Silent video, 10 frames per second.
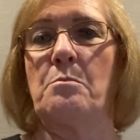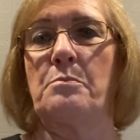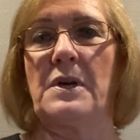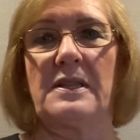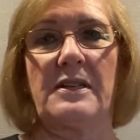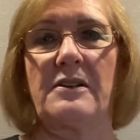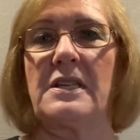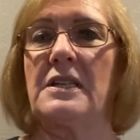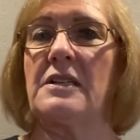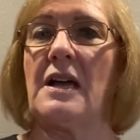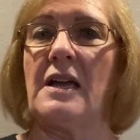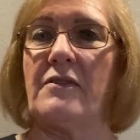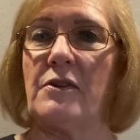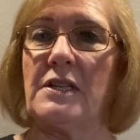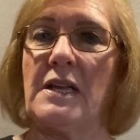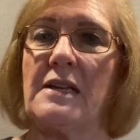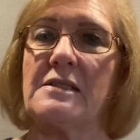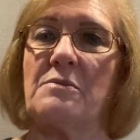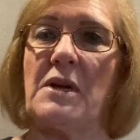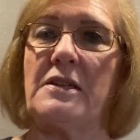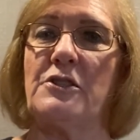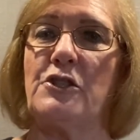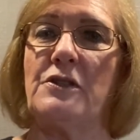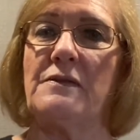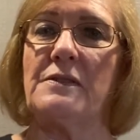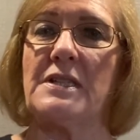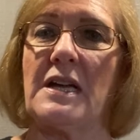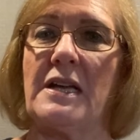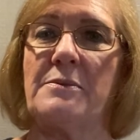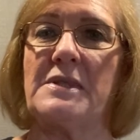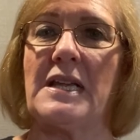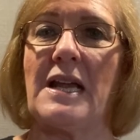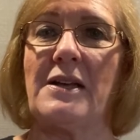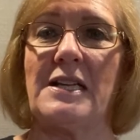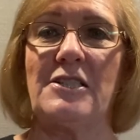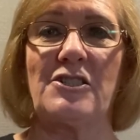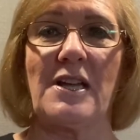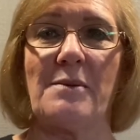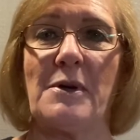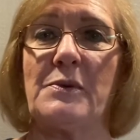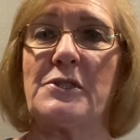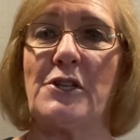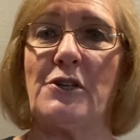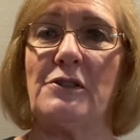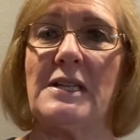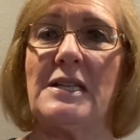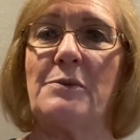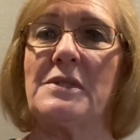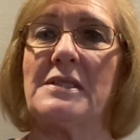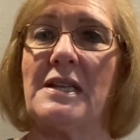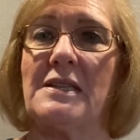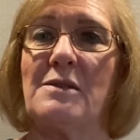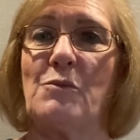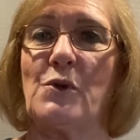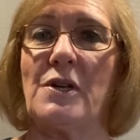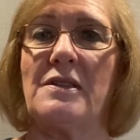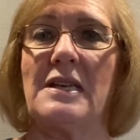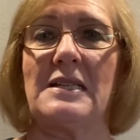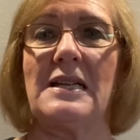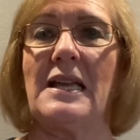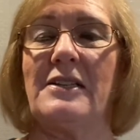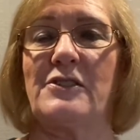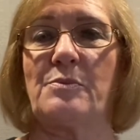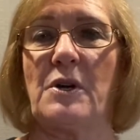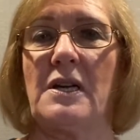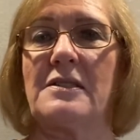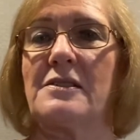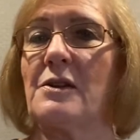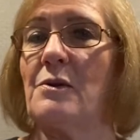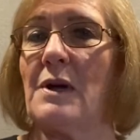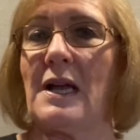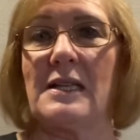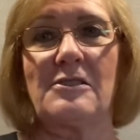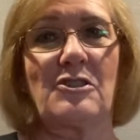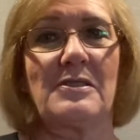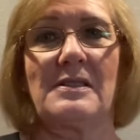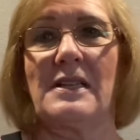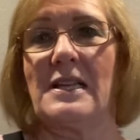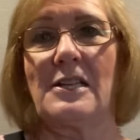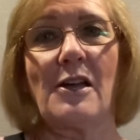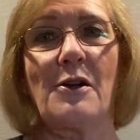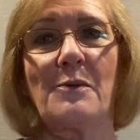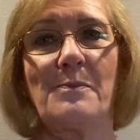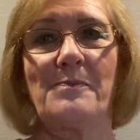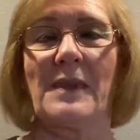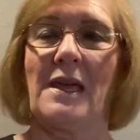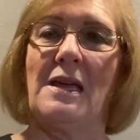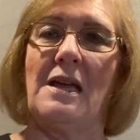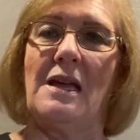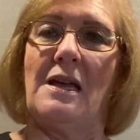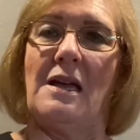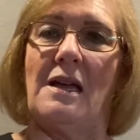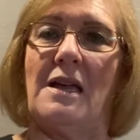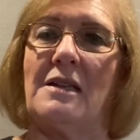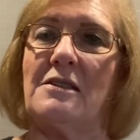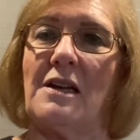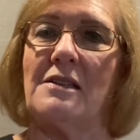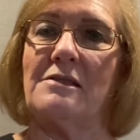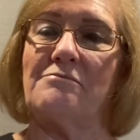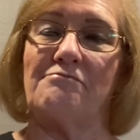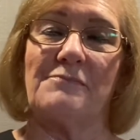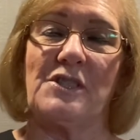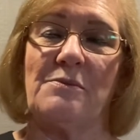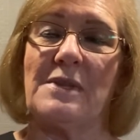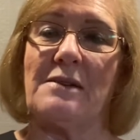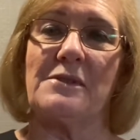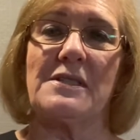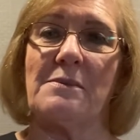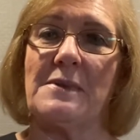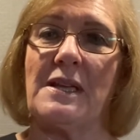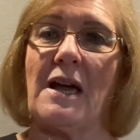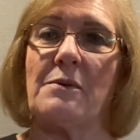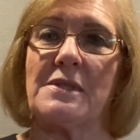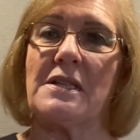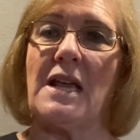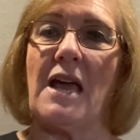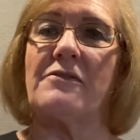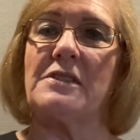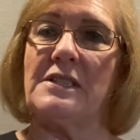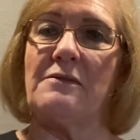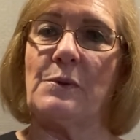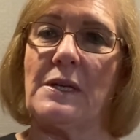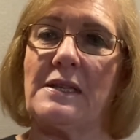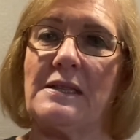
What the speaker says: But there again, I have already asked about it 2 different times, and each time I was told that it was nothing more than an age spot, so I just let it go and assumed that was something I was going to have to live with.